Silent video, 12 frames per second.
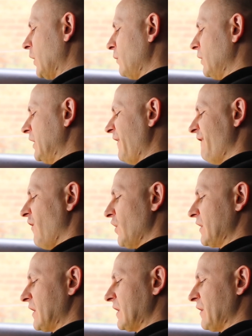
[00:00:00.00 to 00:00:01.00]
with the
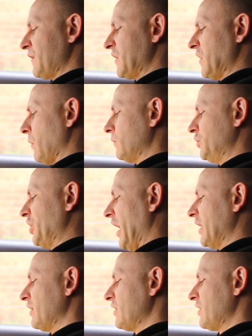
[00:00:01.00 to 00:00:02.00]
voices of stone
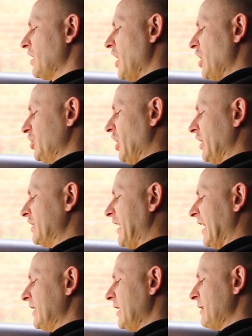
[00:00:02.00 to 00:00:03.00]
giants,
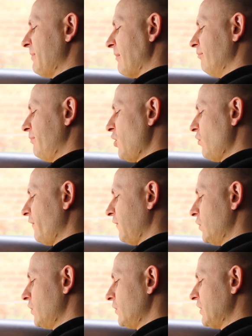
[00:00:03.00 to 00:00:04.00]
gigantic bamboo
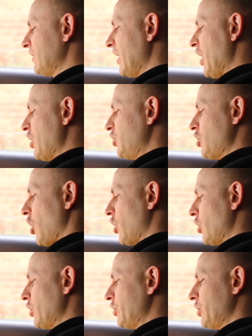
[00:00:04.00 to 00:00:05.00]
flutes,
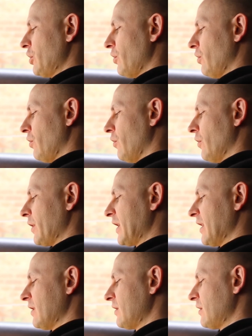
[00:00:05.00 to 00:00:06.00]
church
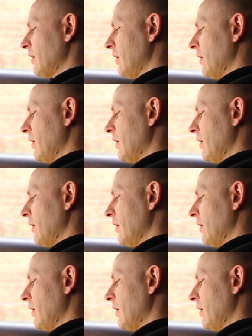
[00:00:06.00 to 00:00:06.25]
organs